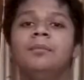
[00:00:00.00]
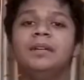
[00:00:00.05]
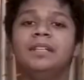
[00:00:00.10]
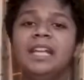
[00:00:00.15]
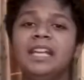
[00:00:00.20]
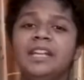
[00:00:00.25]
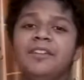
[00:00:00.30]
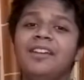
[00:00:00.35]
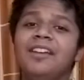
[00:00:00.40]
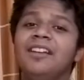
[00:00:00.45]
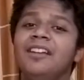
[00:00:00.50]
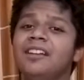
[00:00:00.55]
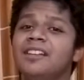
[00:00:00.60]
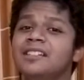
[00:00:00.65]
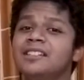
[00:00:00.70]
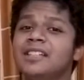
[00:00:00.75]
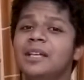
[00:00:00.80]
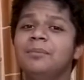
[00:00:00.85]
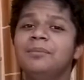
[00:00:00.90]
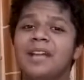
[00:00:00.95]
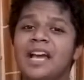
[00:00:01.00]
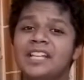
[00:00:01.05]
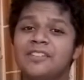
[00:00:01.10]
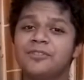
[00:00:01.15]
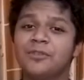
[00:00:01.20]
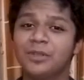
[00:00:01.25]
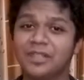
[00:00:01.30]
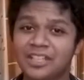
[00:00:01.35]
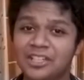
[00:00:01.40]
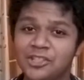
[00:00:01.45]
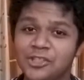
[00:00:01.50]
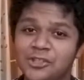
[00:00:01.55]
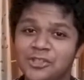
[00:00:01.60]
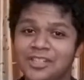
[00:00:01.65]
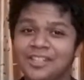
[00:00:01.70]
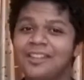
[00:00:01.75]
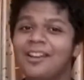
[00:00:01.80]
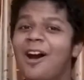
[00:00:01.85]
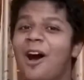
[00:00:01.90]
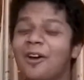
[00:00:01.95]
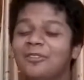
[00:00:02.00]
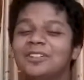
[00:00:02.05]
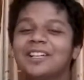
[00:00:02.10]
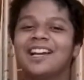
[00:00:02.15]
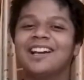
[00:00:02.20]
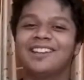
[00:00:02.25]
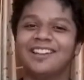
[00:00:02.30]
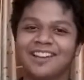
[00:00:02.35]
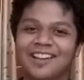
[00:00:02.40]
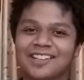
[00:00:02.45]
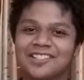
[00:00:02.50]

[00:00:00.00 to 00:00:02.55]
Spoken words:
anyway, some lines for the history of the Kannada